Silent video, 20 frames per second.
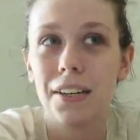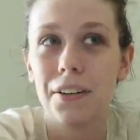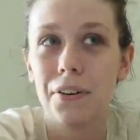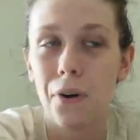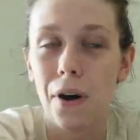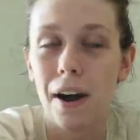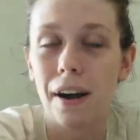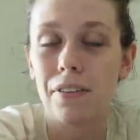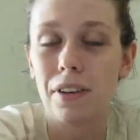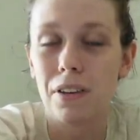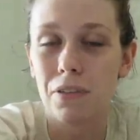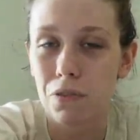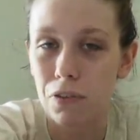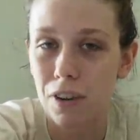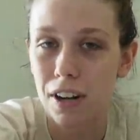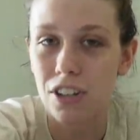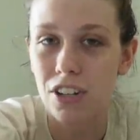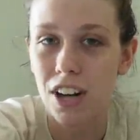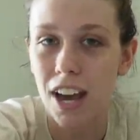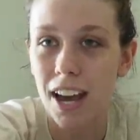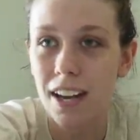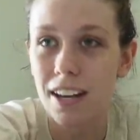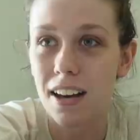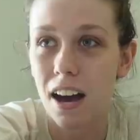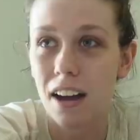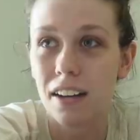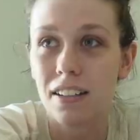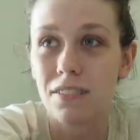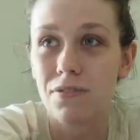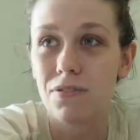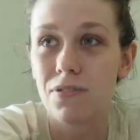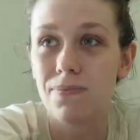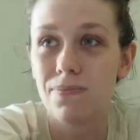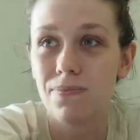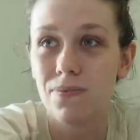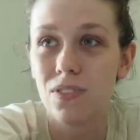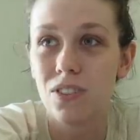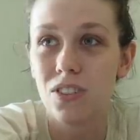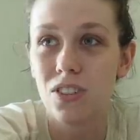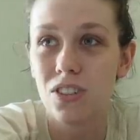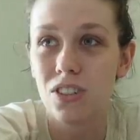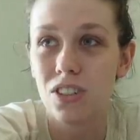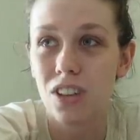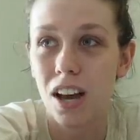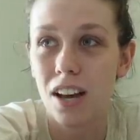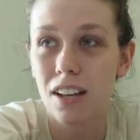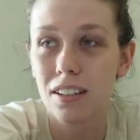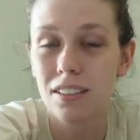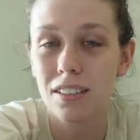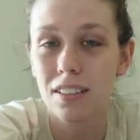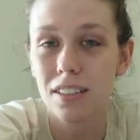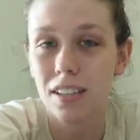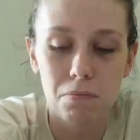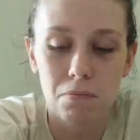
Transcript: not having fresh air kind of sucks.